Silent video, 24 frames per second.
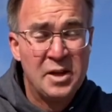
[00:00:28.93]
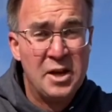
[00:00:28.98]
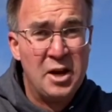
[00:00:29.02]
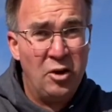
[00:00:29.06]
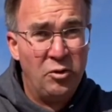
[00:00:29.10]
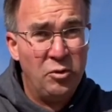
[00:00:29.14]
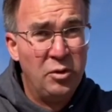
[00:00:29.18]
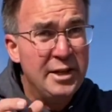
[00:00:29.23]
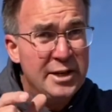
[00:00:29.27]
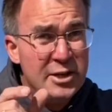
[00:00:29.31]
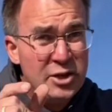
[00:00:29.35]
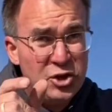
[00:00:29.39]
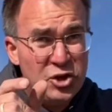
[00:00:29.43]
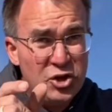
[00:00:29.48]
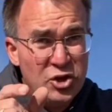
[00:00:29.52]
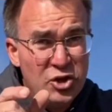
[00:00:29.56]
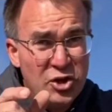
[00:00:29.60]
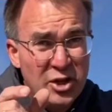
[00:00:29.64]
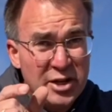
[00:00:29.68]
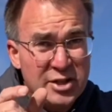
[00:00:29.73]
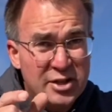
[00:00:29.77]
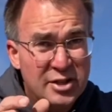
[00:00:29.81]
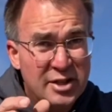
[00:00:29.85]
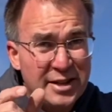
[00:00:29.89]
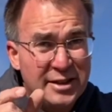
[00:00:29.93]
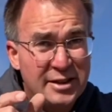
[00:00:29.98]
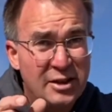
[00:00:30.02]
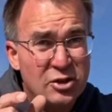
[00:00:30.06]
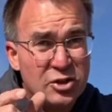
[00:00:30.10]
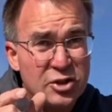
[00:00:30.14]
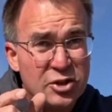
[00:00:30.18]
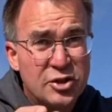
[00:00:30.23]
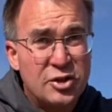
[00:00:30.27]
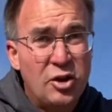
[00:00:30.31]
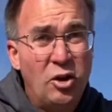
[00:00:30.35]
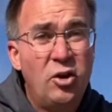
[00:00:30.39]
Really just got their
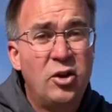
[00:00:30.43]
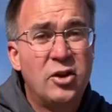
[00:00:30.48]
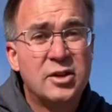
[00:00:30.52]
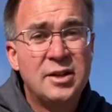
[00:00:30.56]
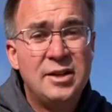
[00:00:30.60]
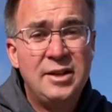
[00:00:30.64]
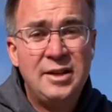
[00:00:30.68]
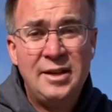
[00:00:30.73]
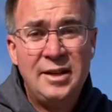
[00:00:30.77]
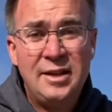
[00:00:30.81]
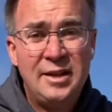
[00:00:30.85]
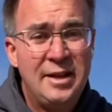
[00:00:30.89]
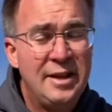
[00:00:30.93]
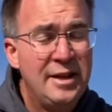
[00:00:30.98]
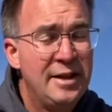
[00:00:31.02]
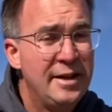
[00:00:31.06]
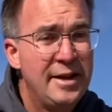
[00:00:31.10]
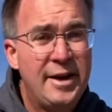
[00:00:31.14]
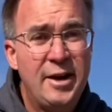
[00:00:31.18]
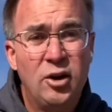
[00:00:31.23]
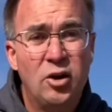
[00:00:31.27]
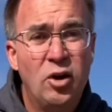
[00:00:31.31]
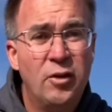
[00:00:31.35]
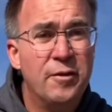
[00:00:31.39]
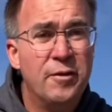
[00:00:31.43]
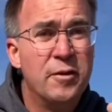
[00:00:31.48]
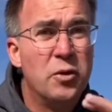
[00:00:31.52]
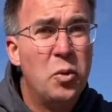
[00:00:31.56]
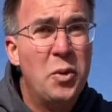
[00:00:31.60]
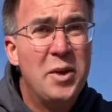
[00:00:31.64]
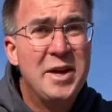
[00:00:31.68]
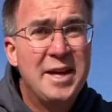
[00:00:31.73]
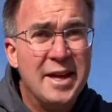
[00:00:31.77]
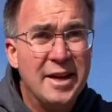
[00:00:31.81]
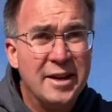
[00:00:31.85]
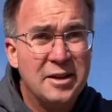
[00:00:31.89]
start here over the
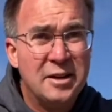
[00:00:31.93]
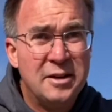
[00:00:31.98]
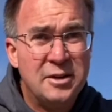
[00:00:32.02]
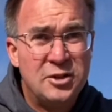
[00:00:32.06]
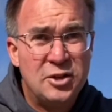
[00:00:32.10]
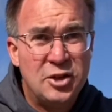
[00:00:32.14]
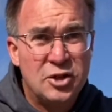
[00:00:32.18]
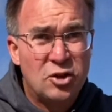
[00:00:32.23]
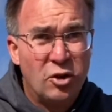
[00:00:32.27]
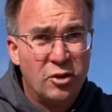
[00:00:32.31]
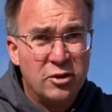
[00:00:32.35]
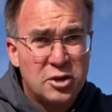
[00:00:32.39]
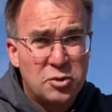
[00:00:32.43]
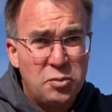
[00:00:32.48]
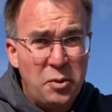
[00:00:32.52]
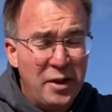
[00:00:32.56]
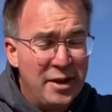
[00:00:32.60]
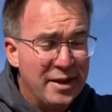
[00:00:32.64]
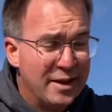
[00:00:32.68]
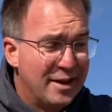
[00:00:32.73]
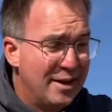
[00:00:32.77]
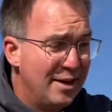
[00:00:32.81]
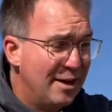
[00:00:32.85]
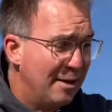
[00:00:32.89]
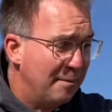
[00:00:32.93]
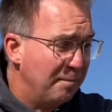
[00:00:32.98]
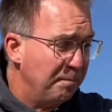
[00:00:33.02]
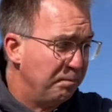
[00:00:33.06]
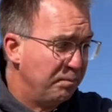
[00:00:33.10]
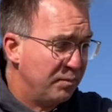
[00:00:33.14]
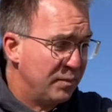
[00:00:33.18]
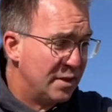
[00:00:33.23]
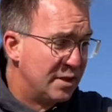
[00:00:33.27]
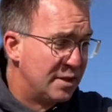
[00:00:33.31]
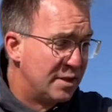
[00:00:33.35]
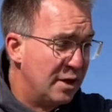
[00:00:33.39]
weekend, just started swelling up.
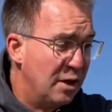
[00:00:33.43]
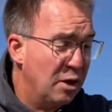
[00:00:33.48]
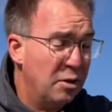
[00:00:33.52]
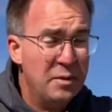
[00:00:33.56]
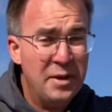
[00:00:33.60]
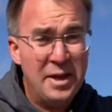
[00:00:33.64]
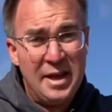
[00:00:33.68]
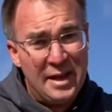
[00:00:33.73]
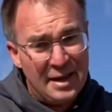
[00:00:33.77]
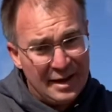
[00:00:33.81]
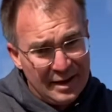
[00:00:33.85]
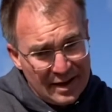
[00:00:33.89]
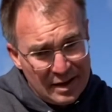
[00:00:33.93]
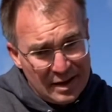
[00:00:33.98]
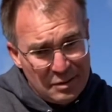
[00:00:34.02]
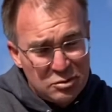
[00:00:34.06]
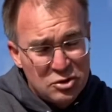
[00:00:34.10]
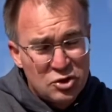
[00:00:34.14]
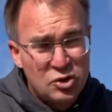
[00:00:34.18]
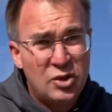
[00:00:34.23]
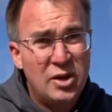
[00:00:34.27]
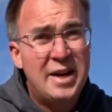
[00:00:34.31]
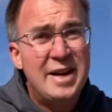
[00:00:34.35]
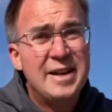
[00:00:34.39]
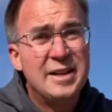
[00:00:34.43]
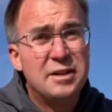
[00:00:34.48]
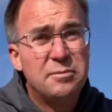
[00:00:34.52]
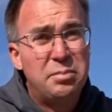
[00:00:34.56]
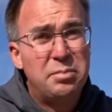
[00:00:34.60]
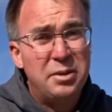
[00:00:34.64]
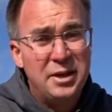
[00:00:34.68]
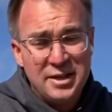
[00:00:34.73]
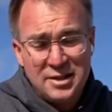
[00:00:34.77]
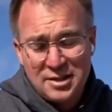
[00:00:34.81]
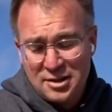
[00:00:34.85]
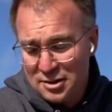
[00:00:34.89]
So it was dry in
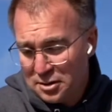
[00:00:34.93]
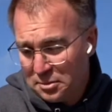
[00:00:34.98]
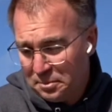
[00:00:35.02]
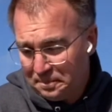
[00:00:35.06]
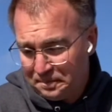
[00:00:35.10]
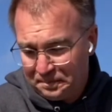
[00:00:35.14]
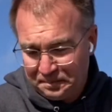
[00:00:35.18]
places.